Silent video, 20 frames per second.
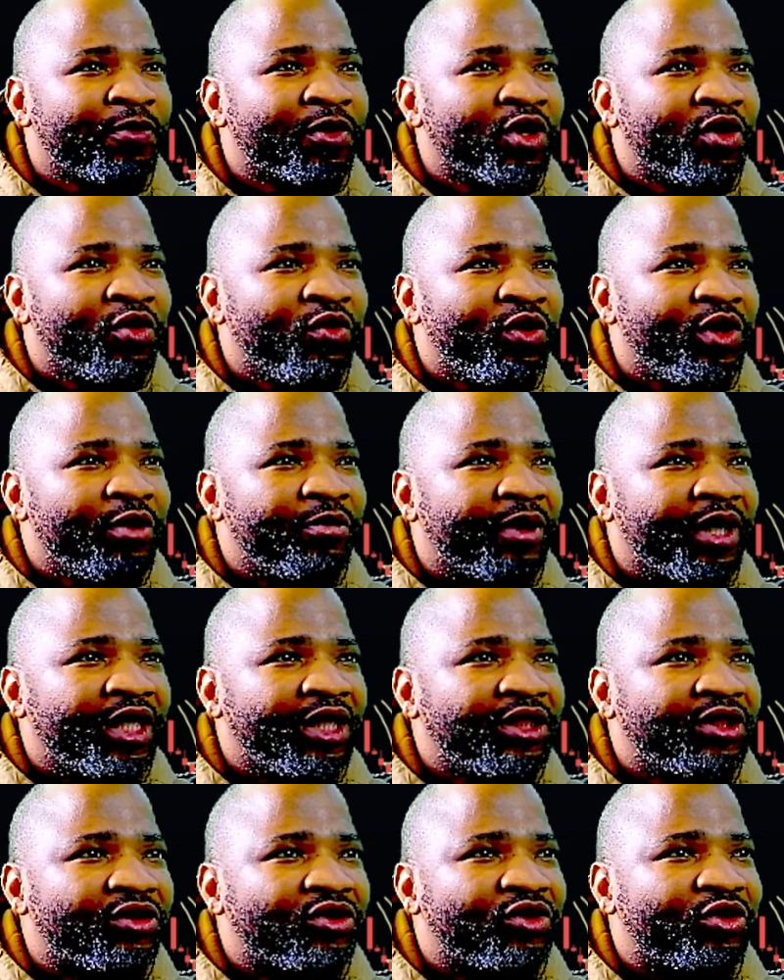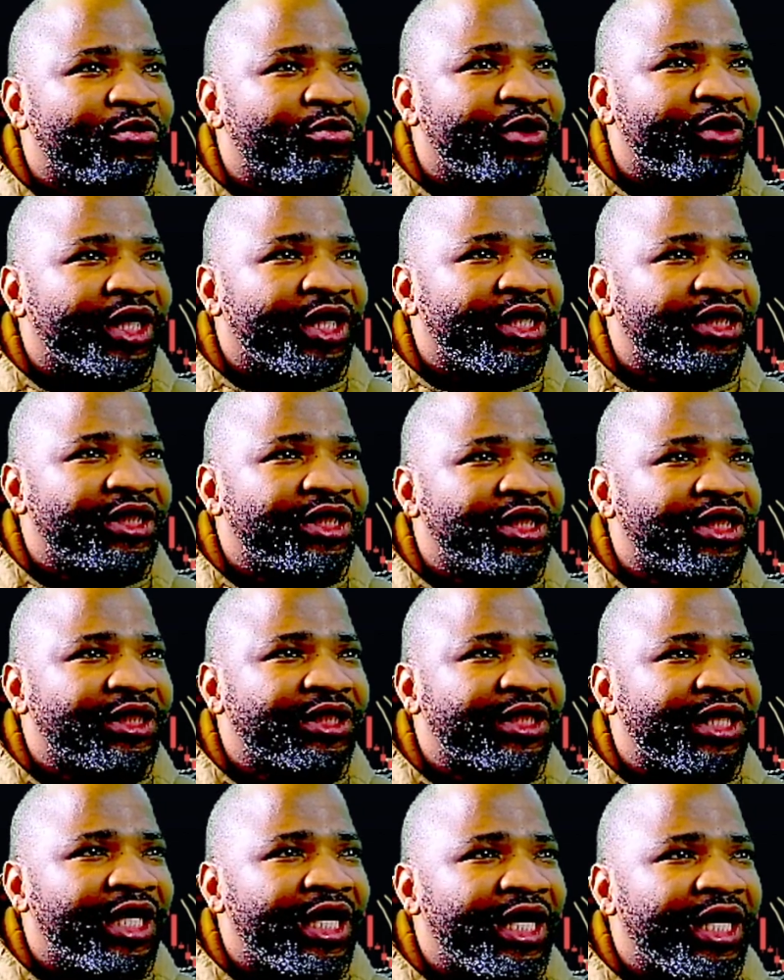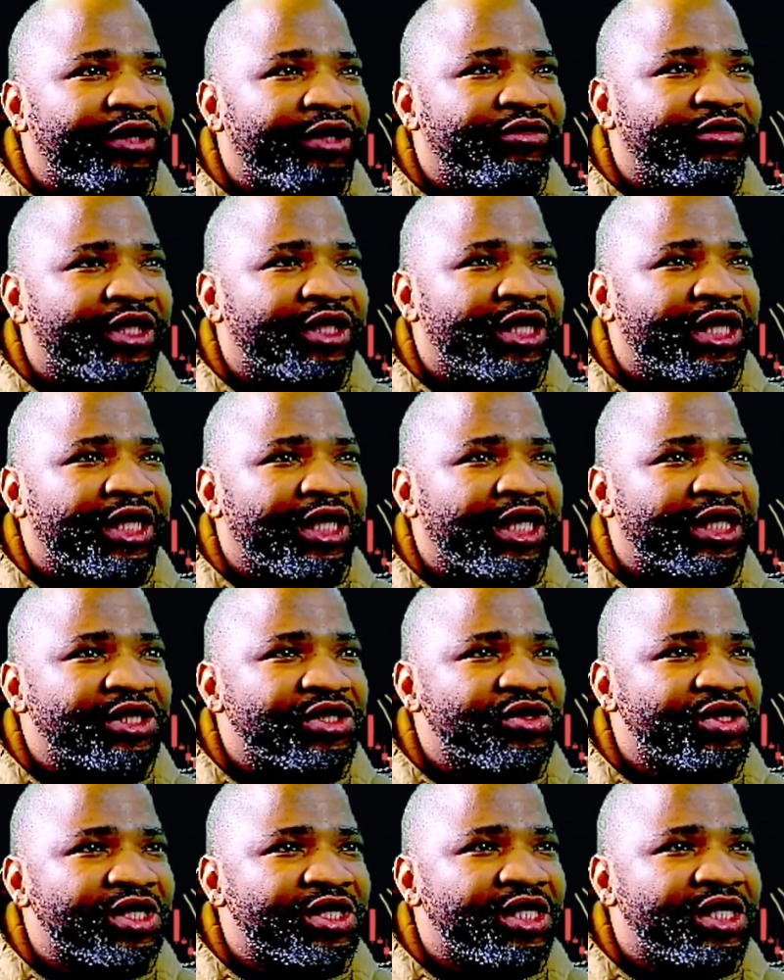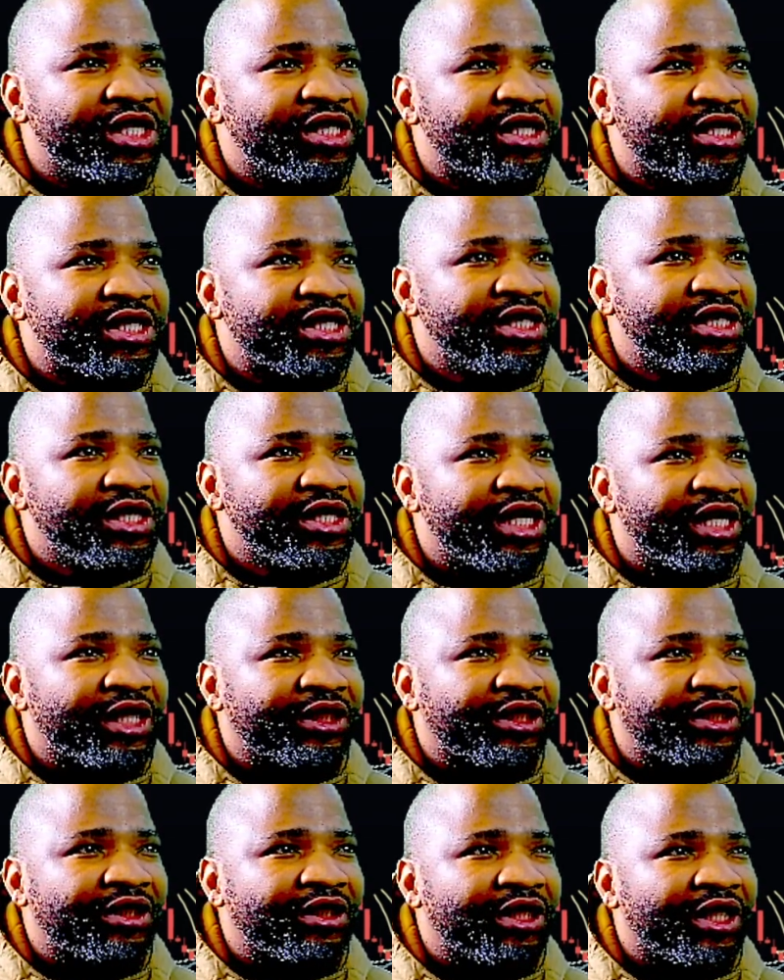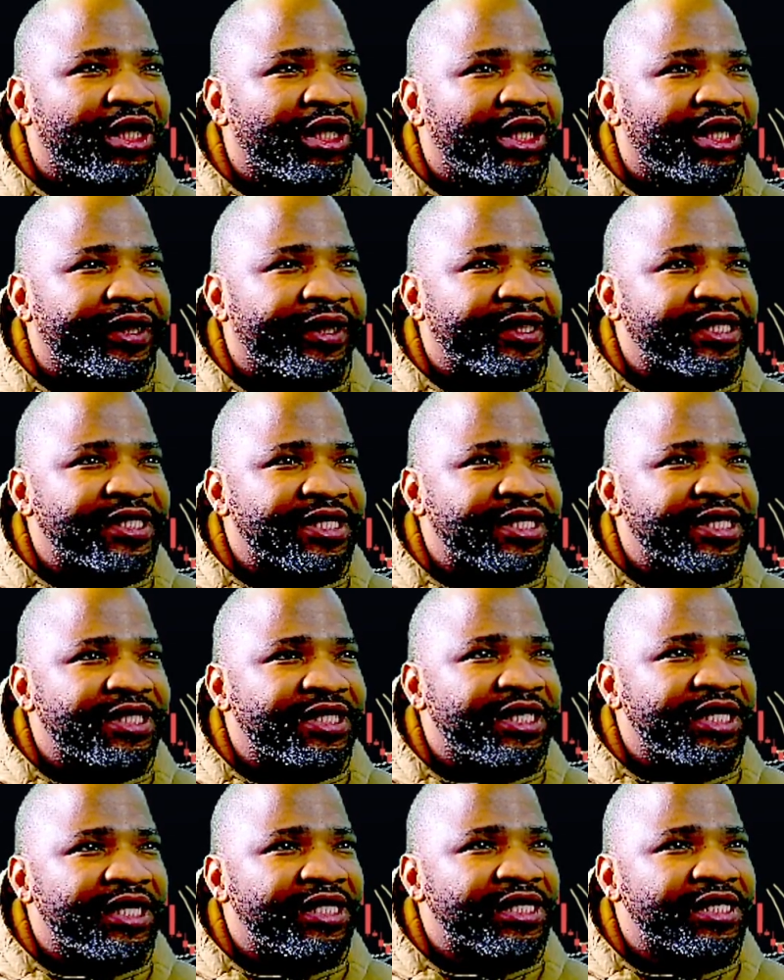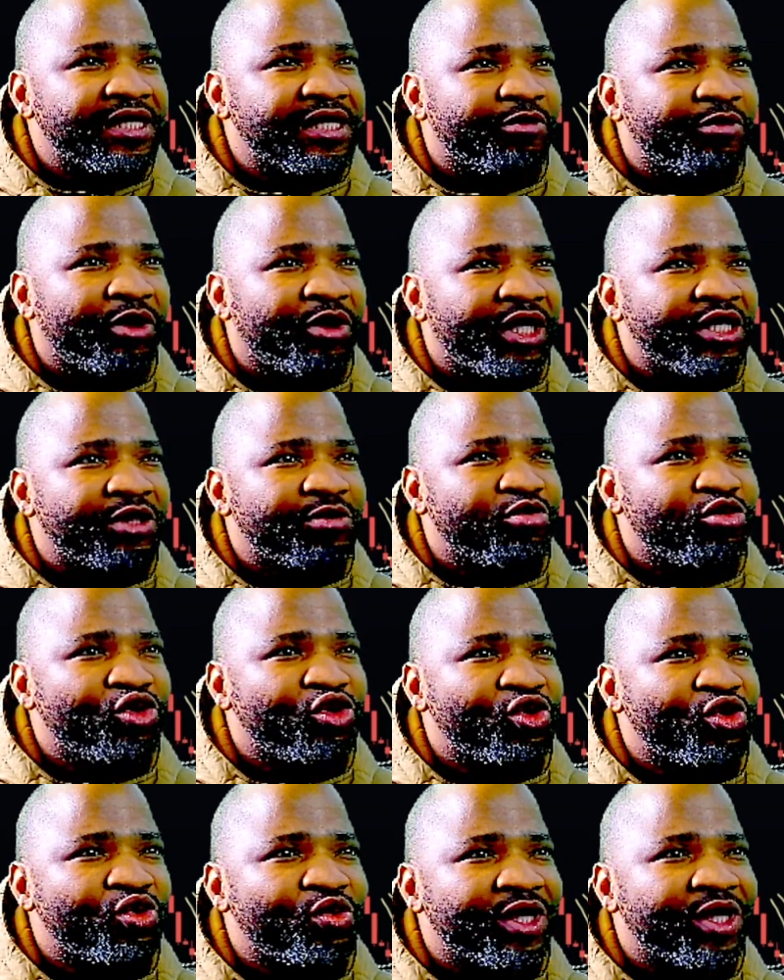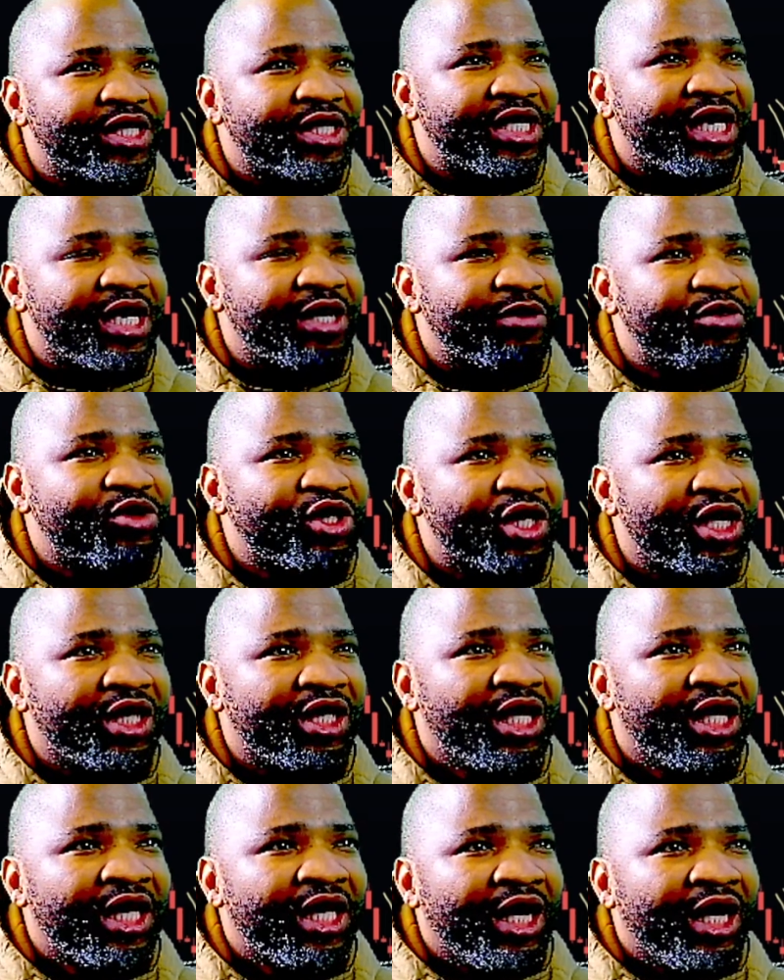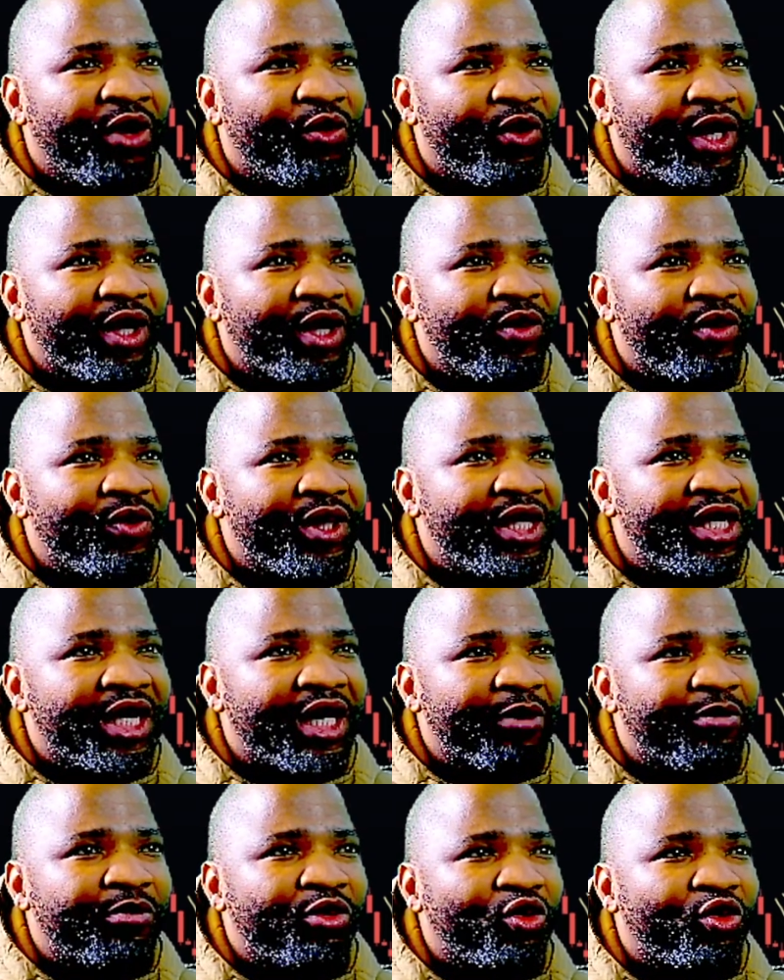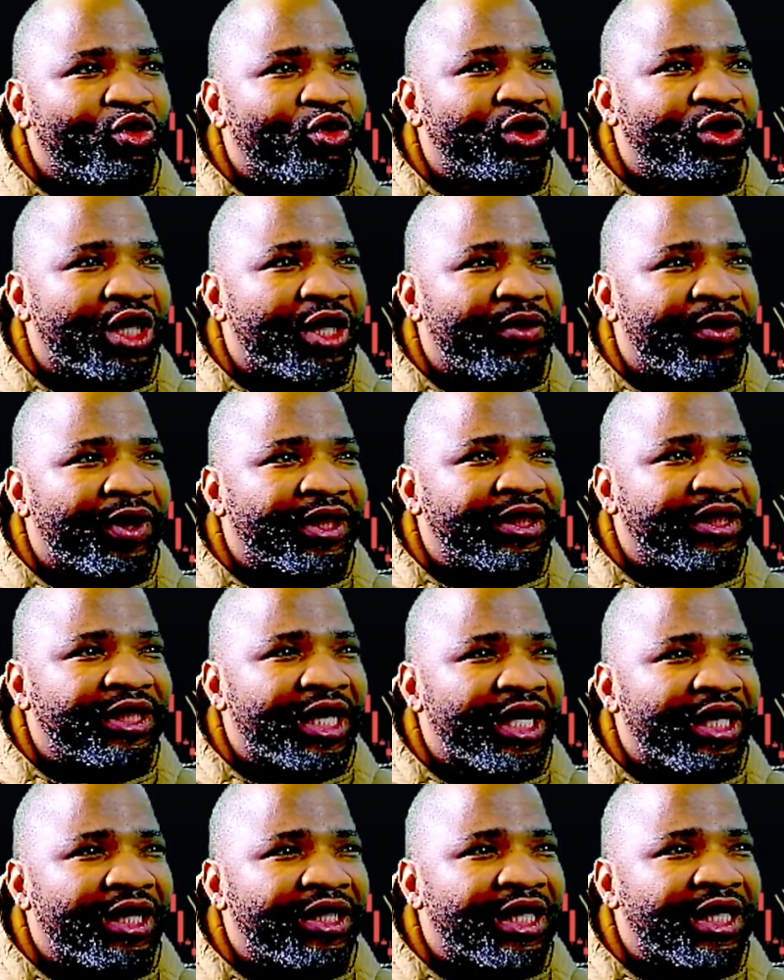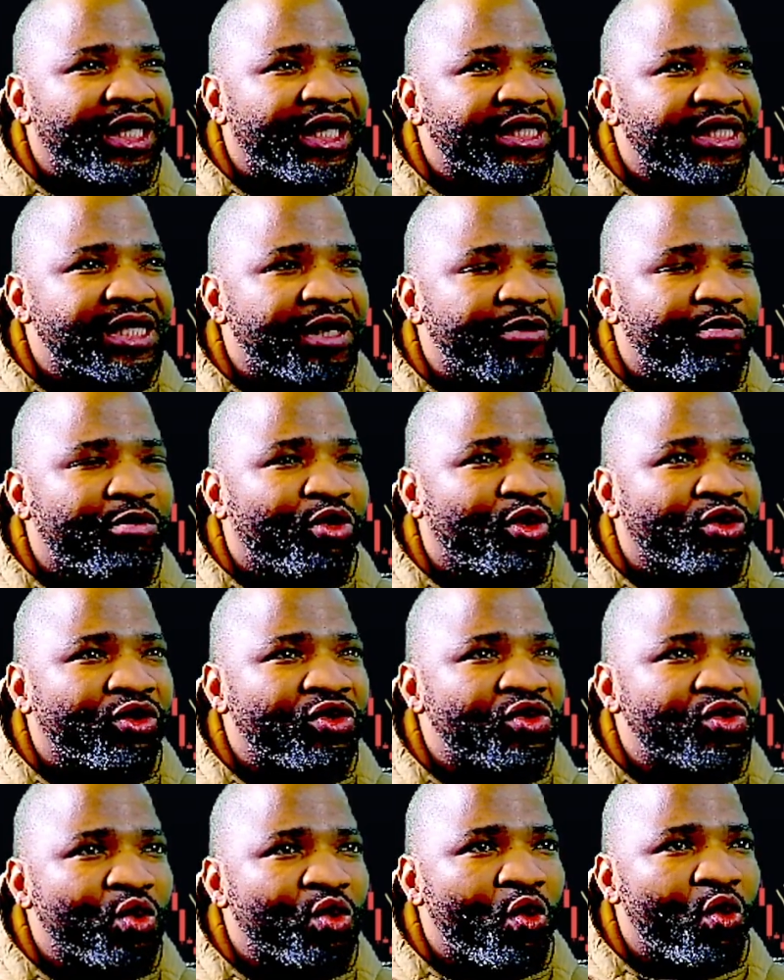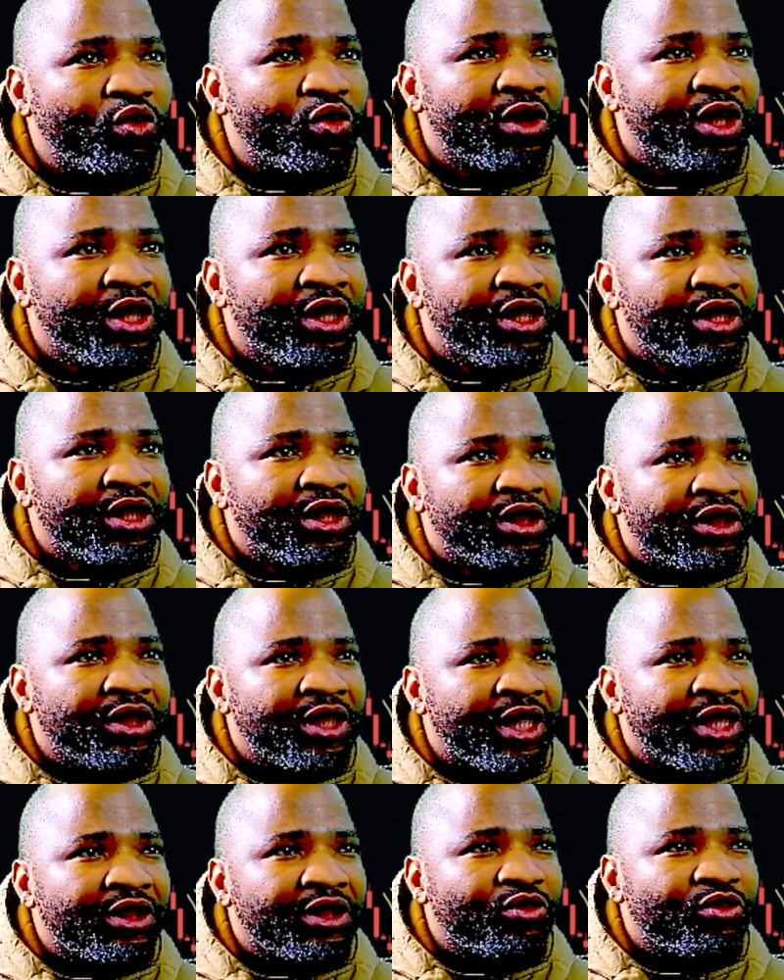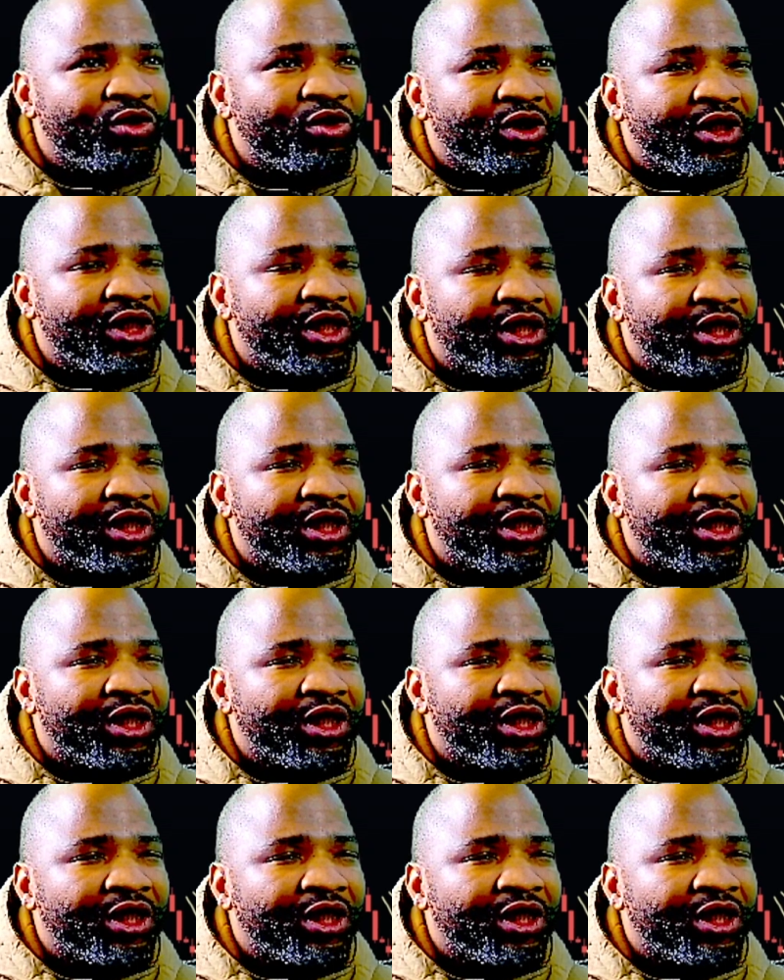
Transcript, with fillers: we managed to break this level. As you can see that uh, resistance, the price pushed towards the upside. When we approach our diagonal support zone that we